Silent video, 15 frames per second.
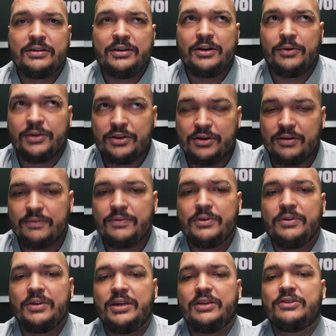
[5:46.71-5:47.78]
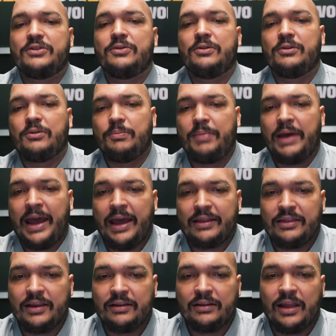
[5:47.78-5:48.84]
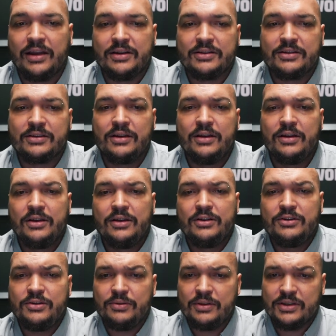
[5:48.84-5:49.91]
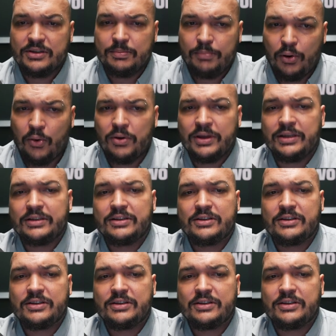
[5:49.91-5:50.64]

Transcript: you know, in your view, the historical path that led us to this point.